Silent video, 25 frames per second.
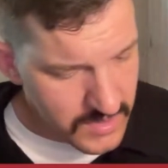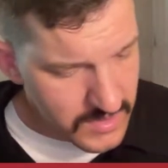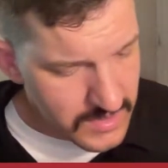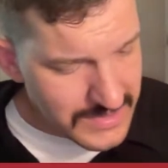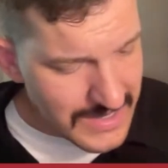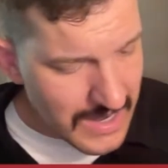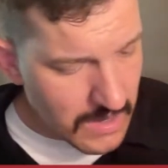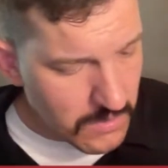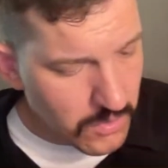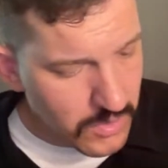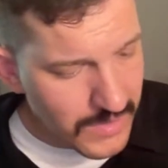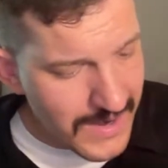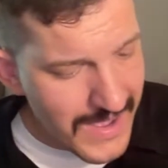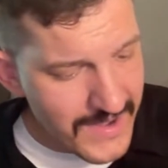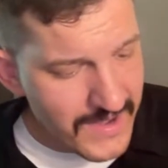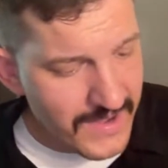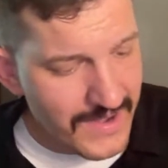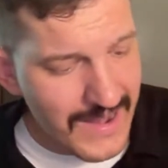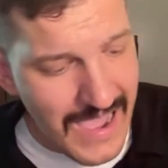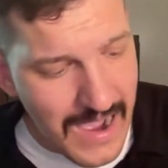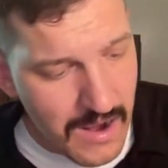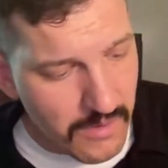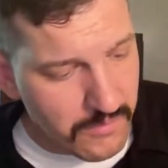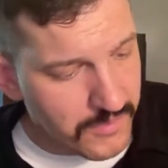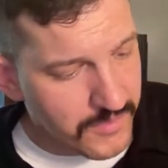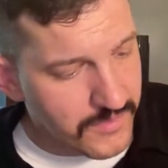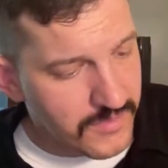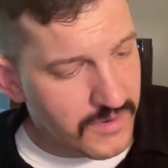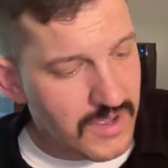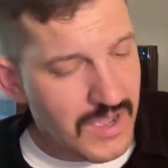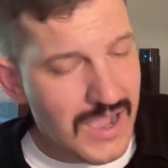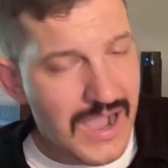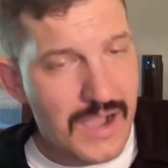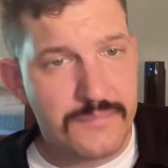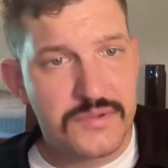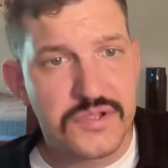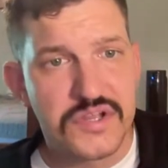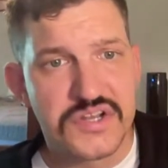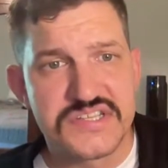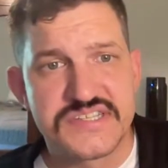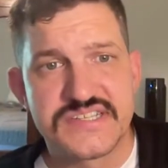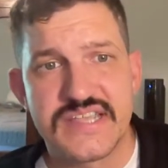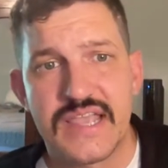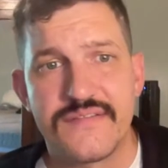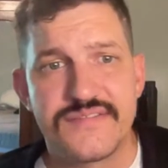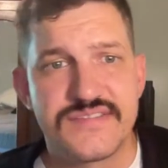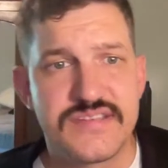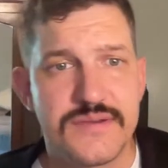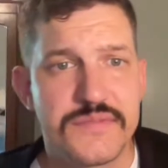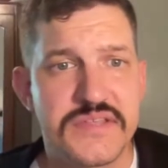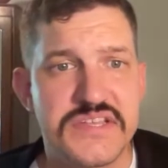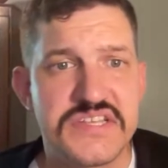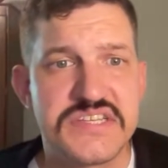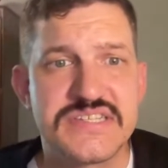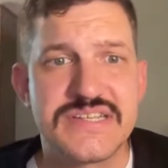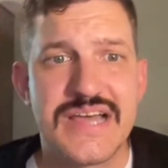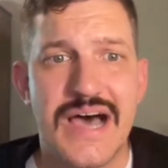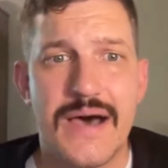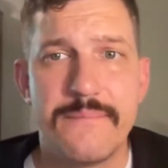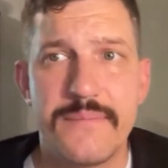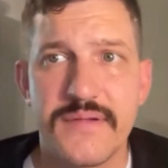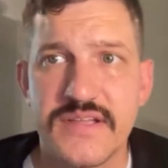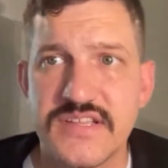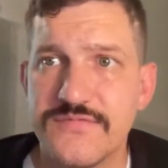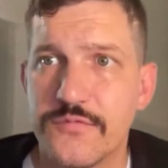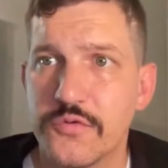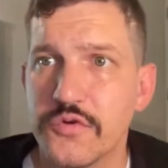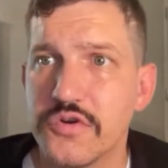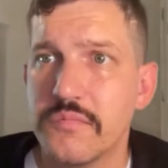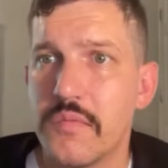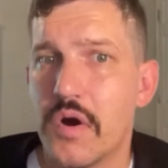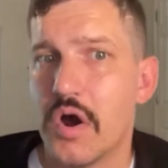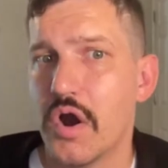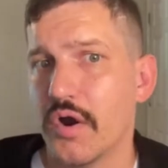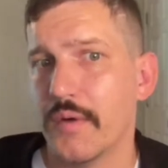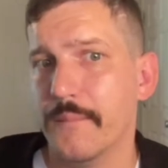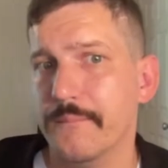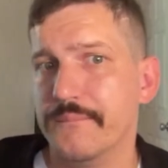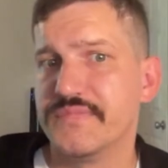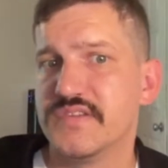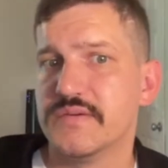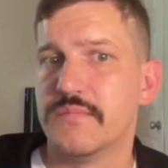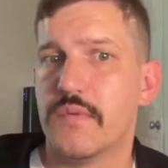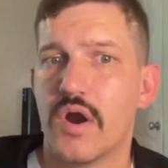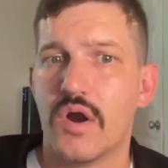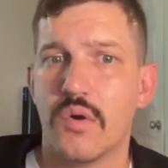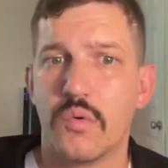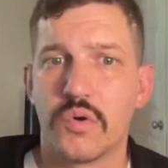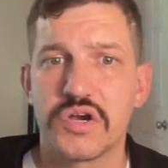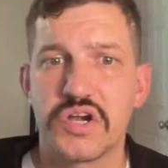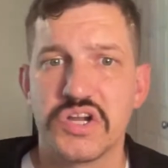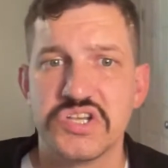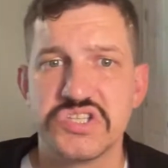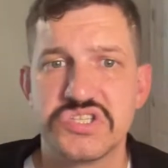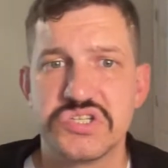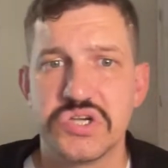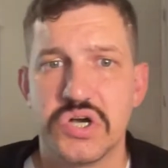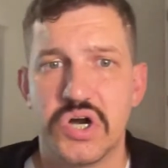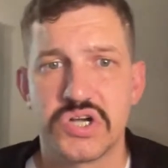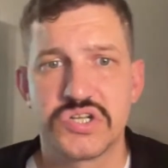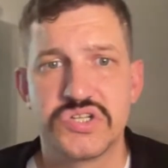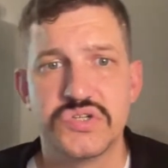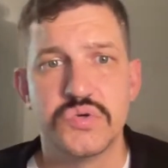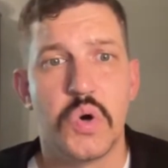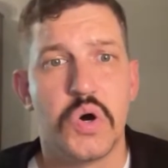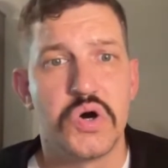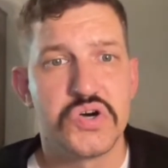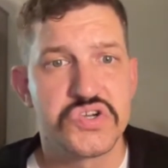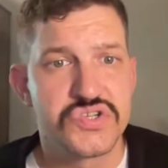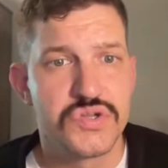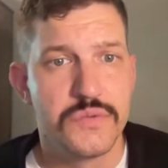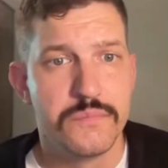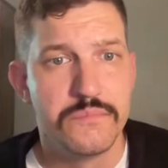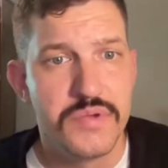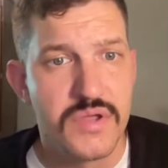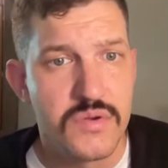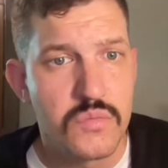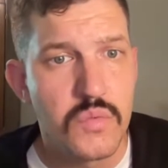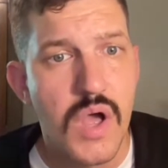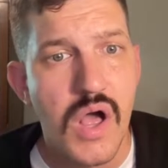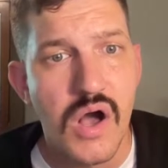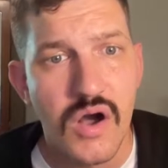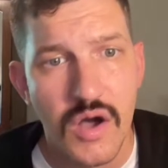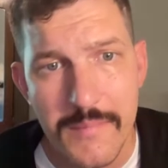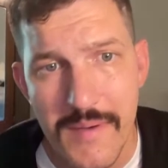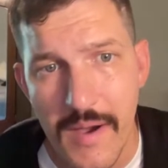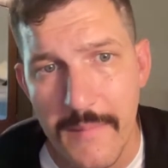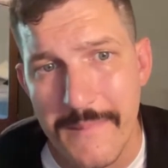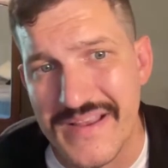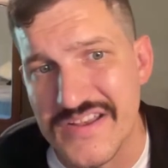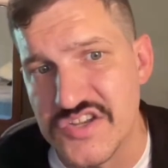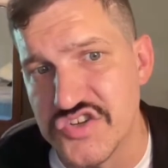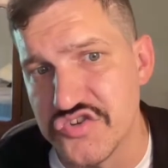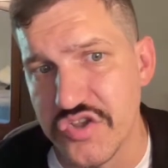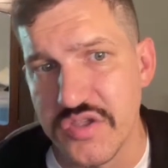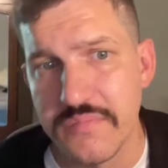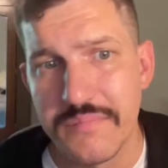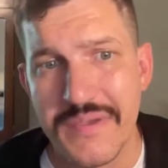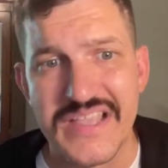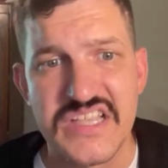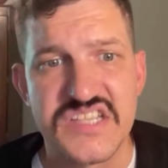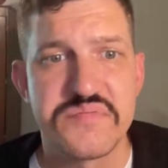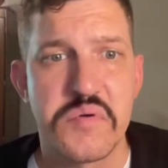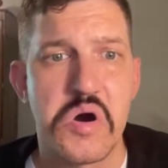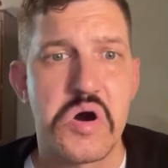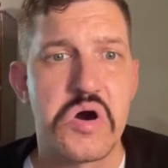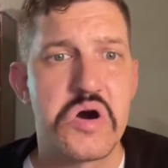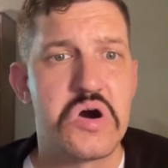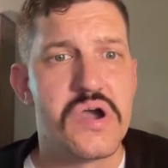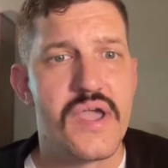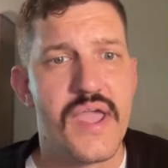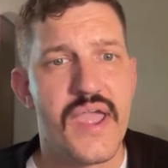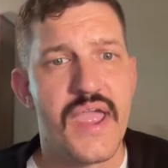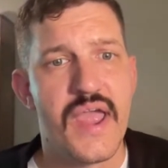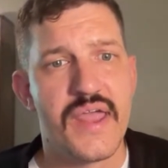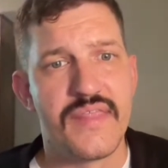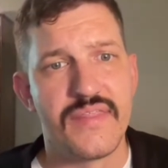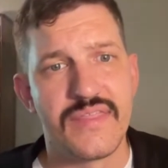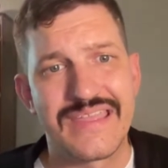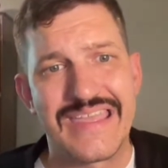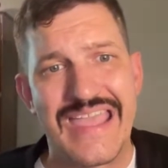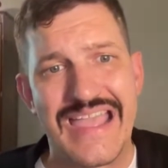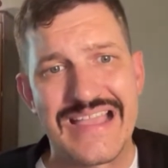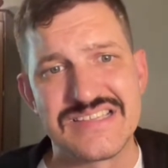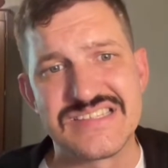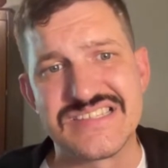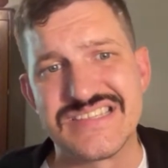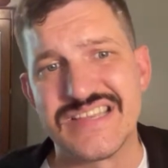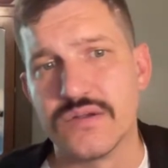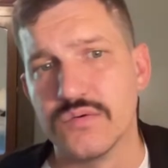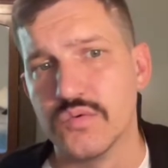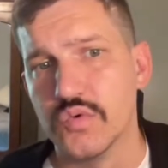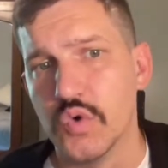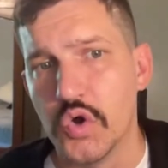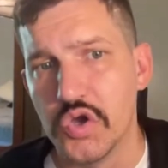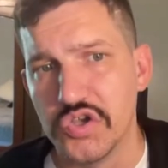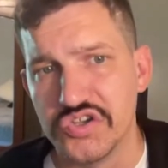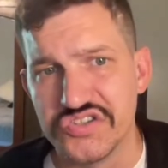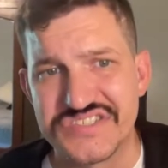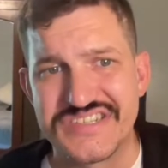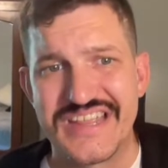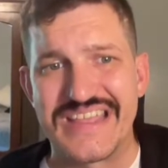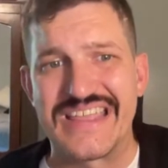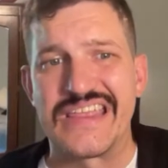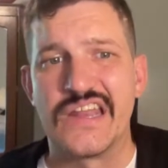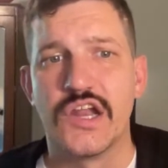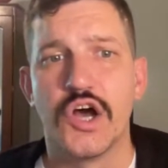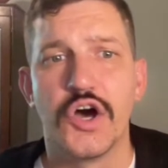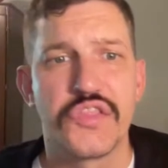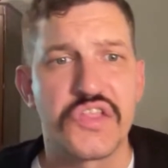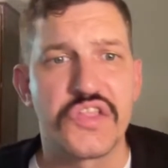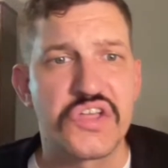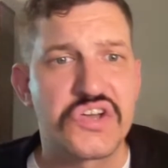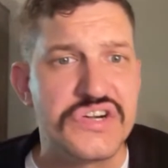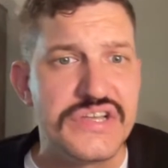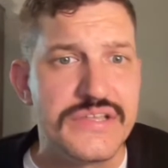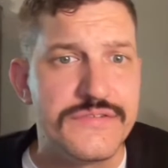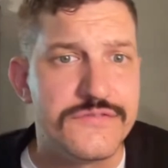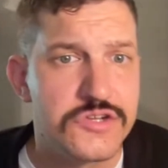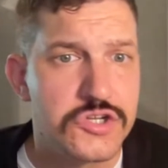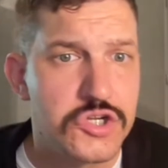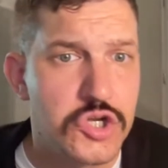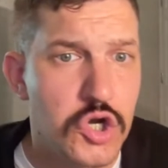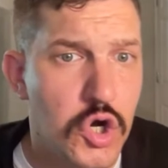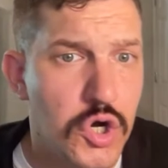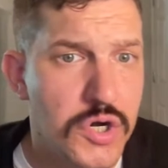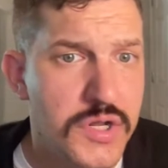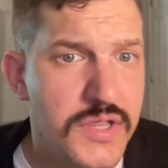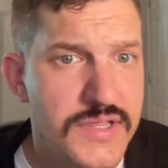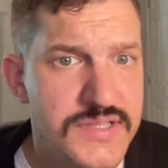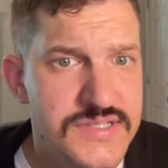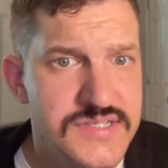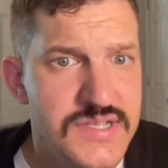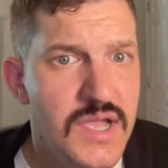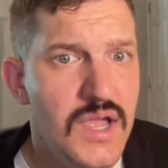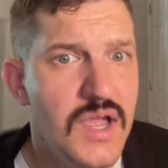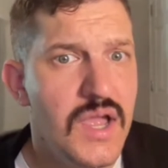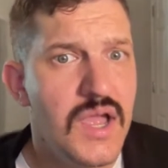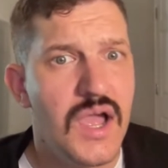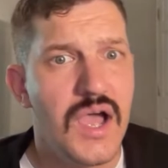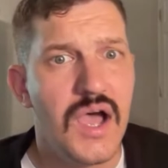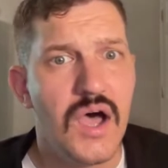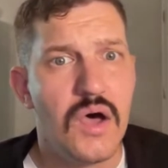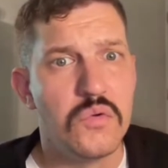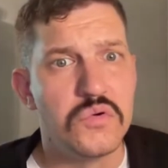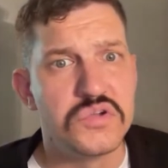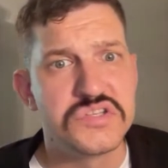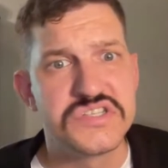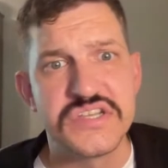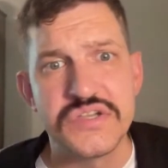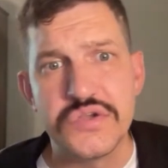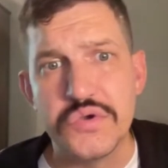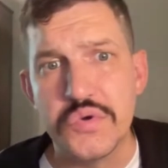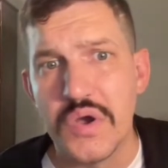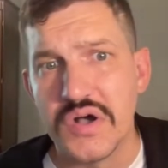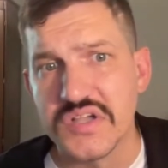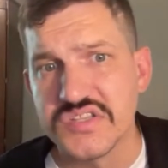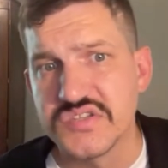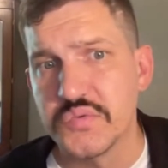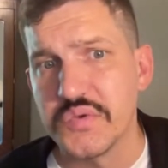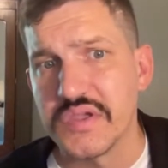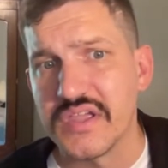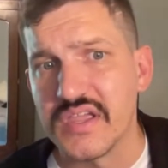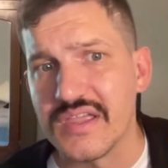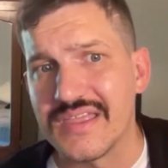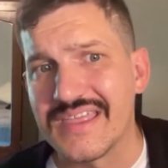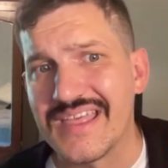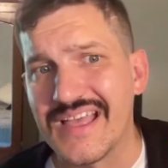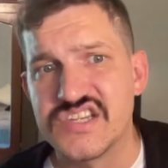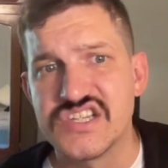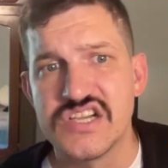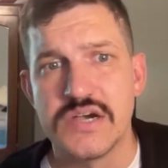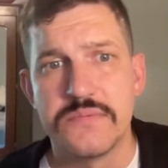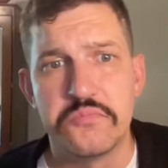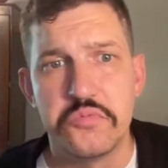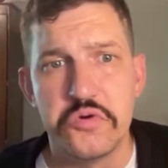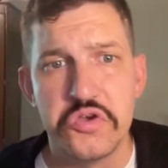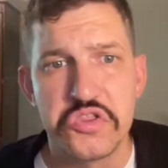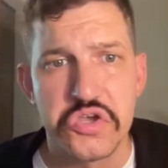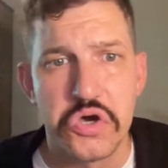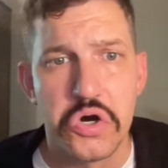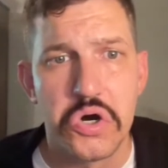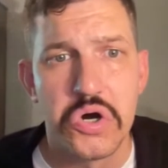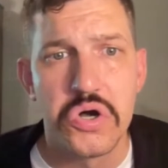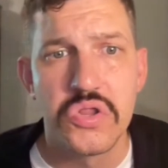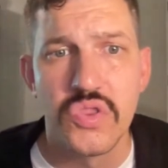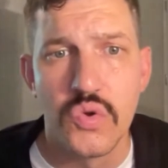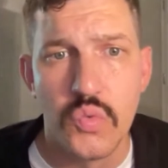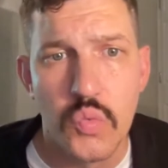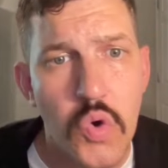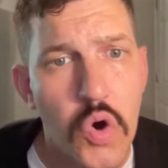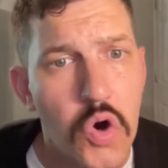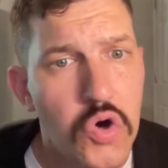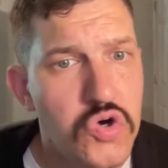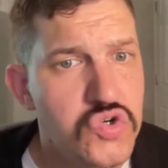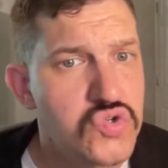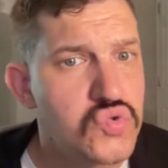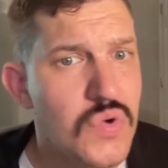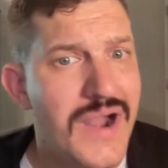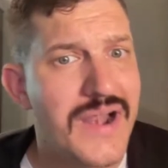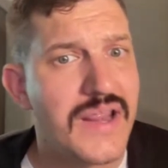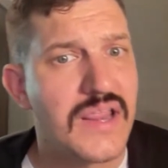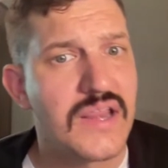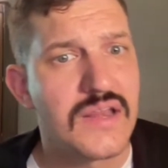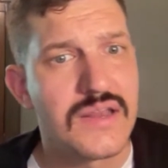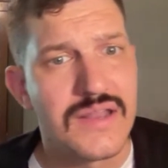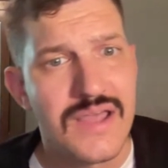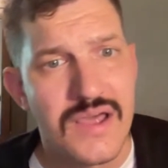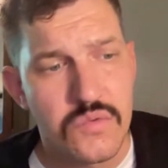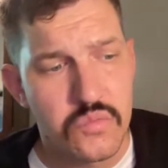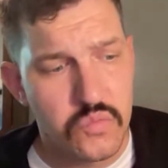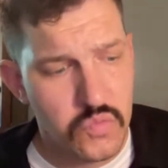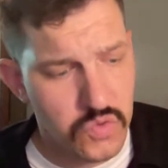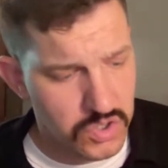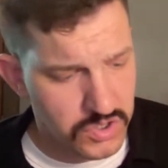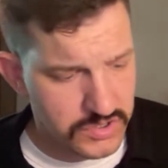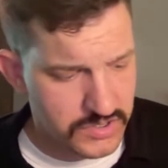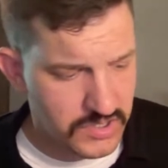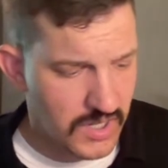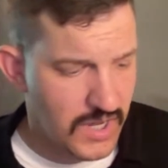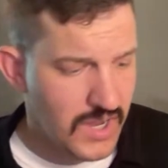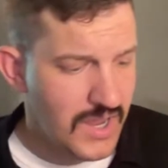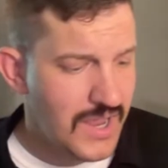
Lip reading: Now, we're at an hour. I'm going to save some of these topics for tomorrow. Tomorrow, we're going to talk to Austin Bidwell about Major League Baseball and the Kansas City Royals taking on the Cleveland Guardians. We'll see who else we can catch up with on the Walsh Writing Network.